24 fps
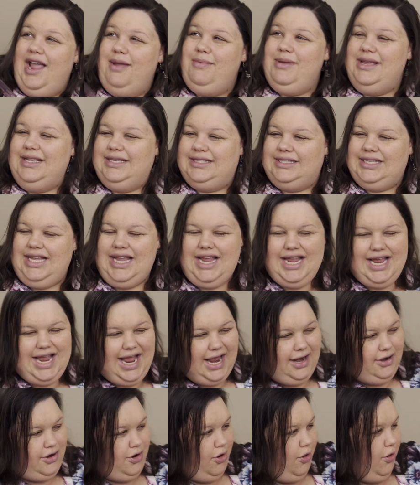B, C
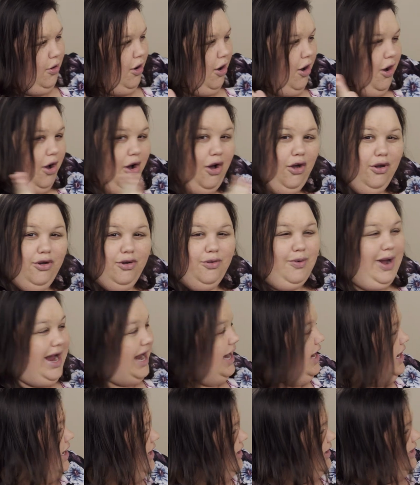and go all the way
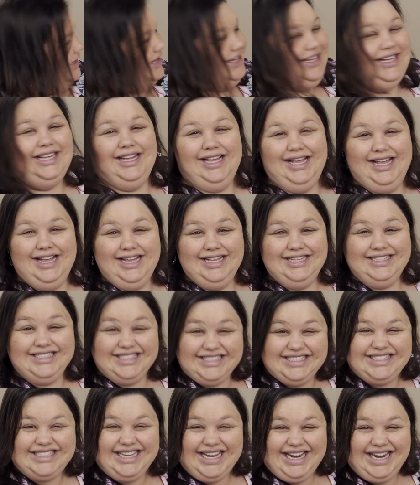to
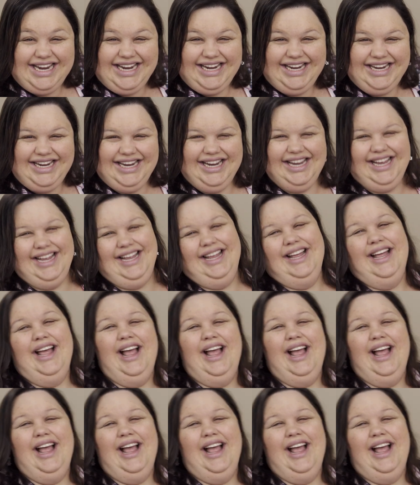Z.